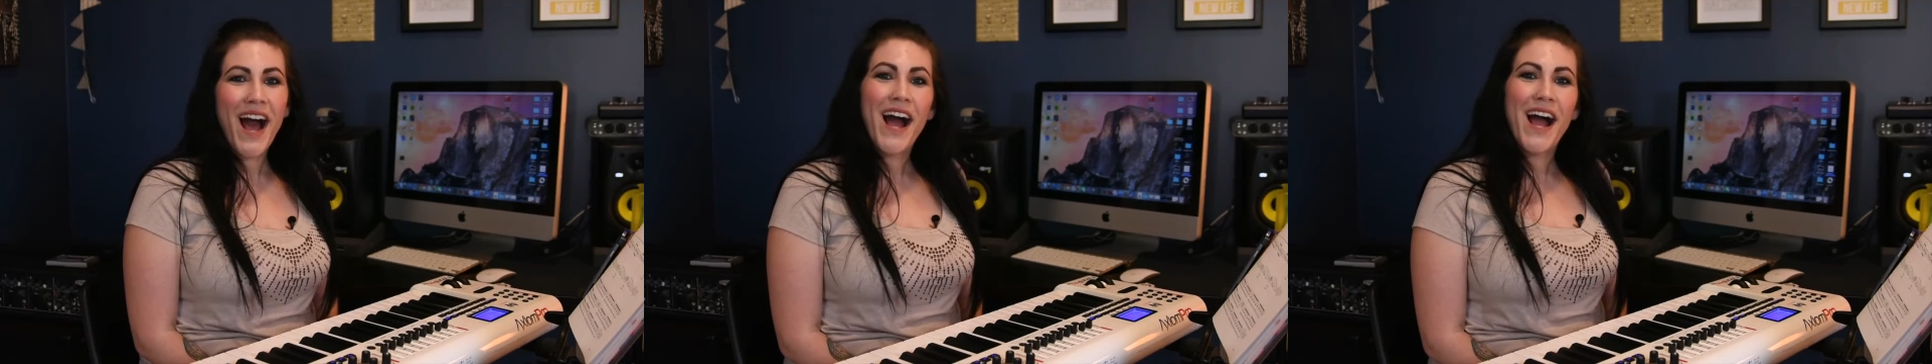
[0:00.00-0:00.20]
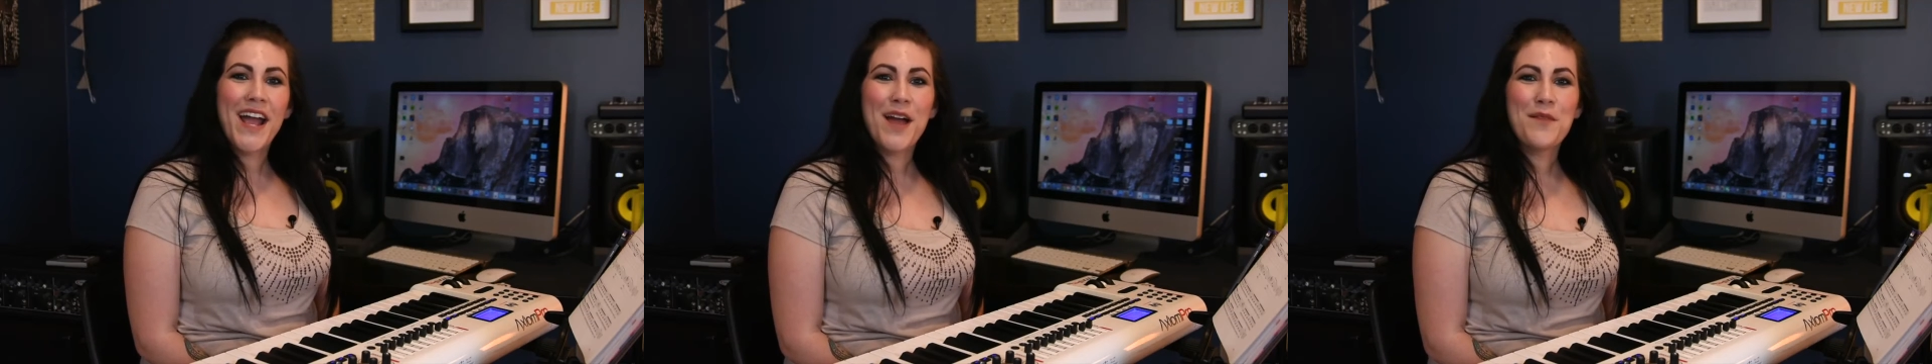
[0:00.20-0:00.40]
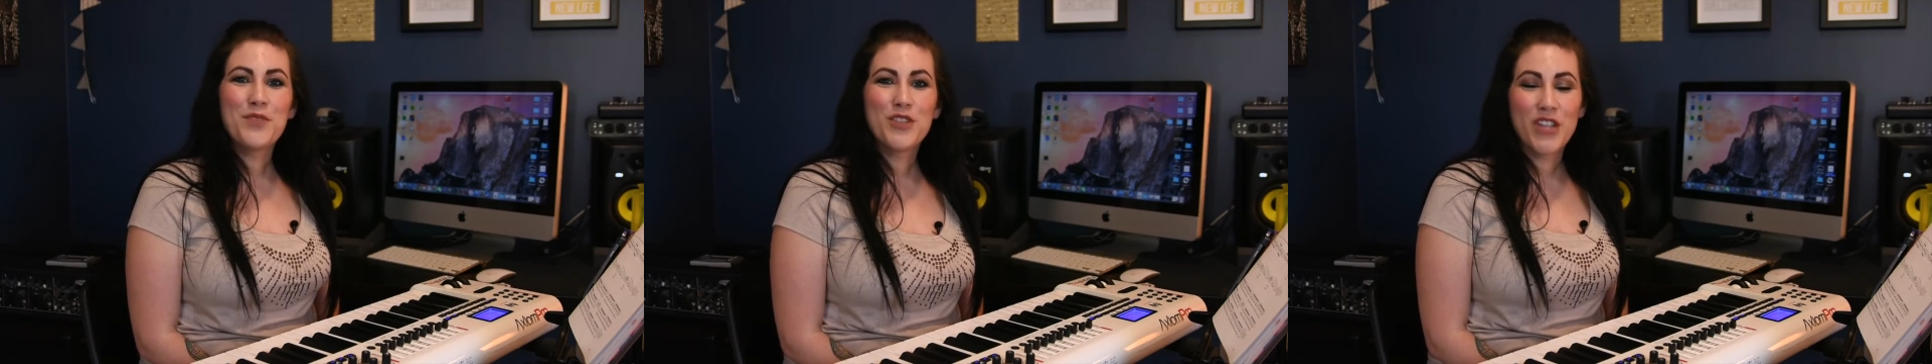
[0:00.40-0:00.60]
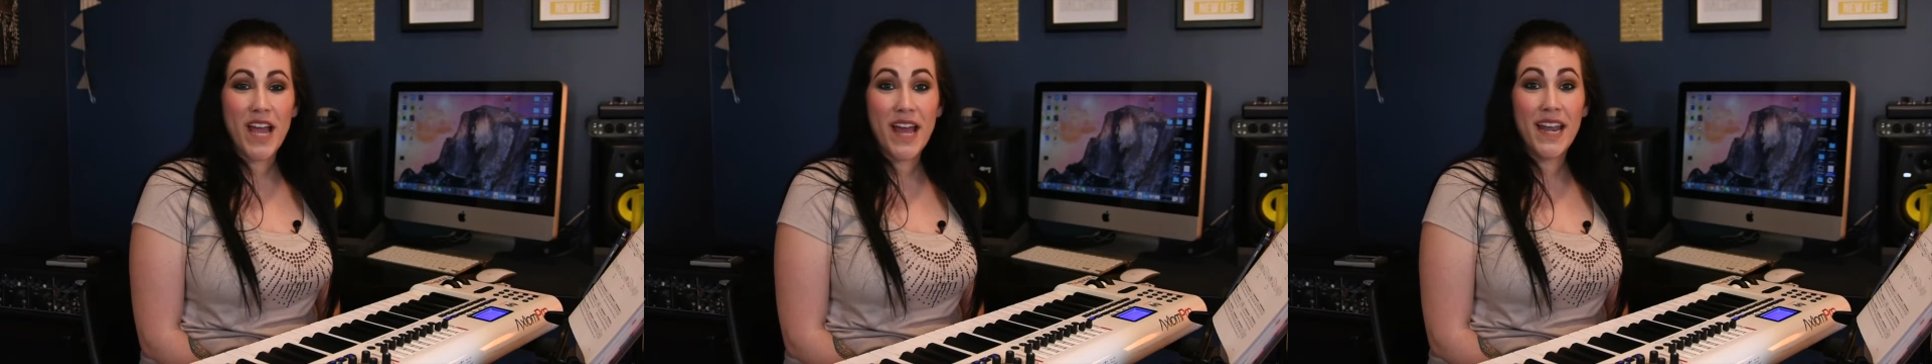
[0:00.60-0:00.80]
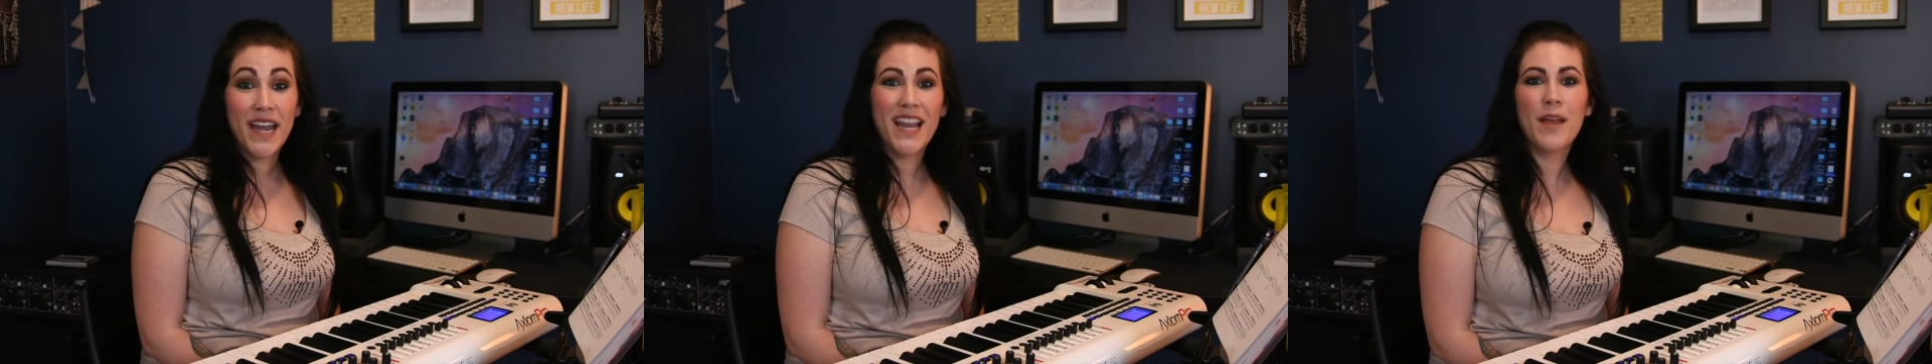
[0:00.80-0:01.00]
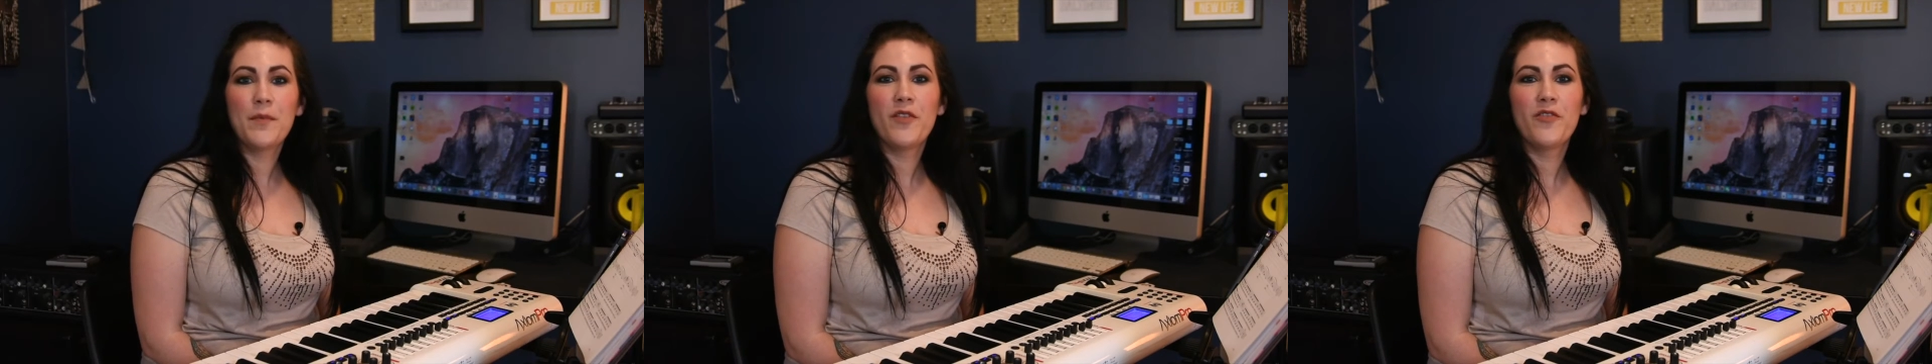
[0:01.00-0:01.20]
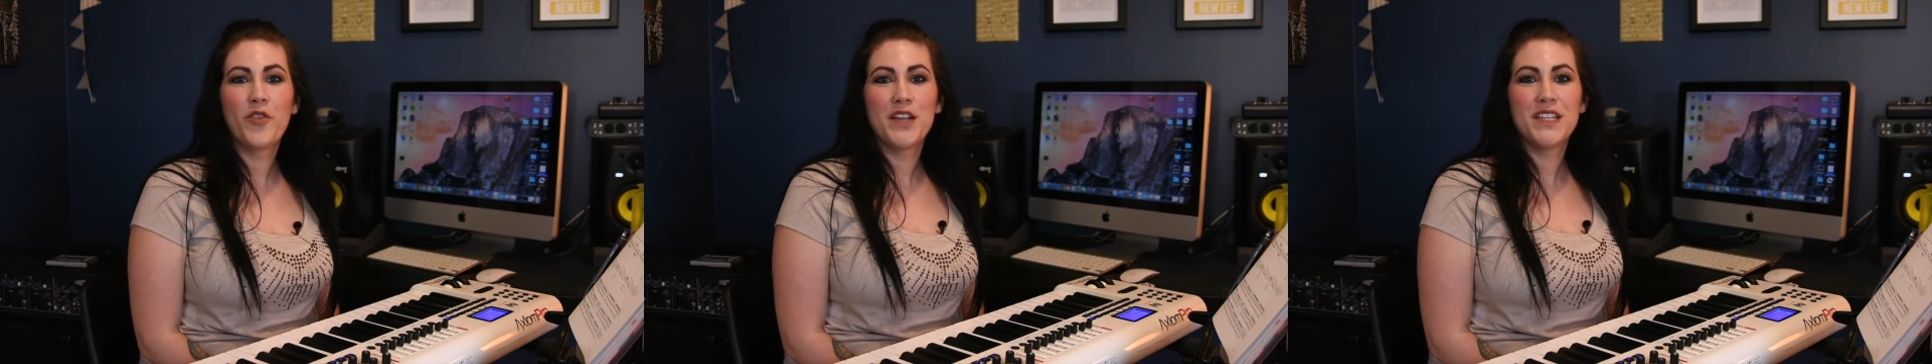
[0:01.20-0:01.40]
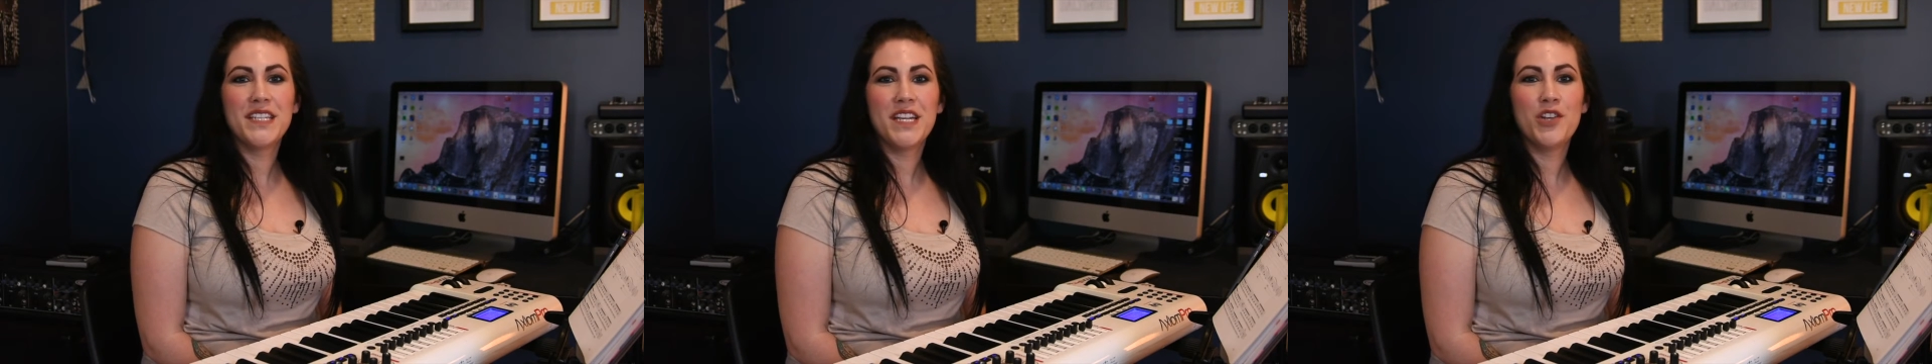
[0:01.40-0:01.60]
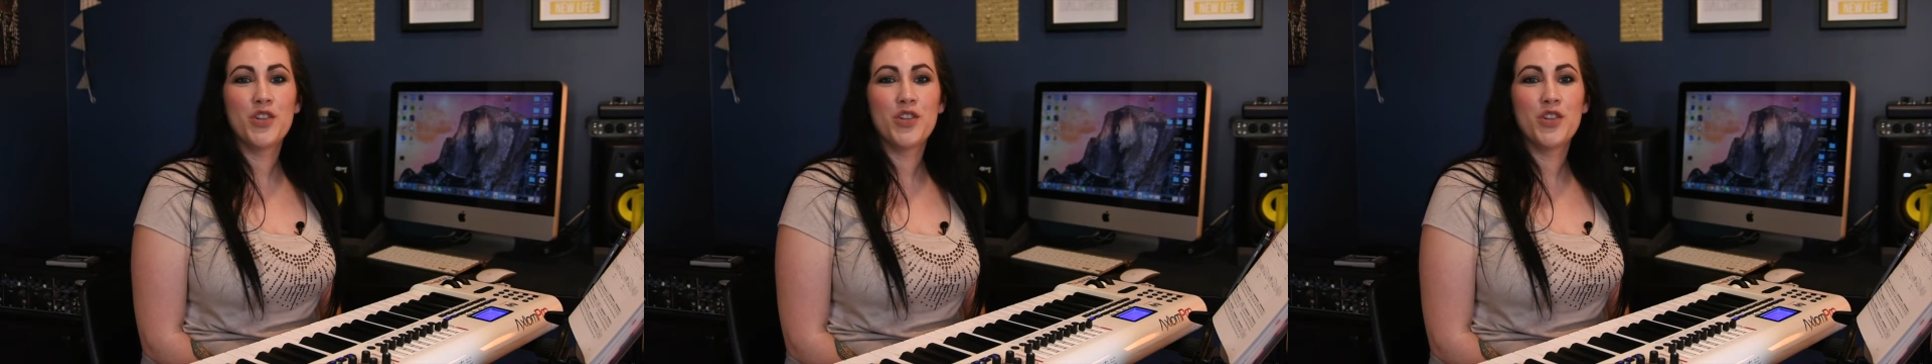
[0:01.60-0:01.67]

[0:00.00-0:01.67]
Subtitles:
Hi, I'm Shannon and I'm a voice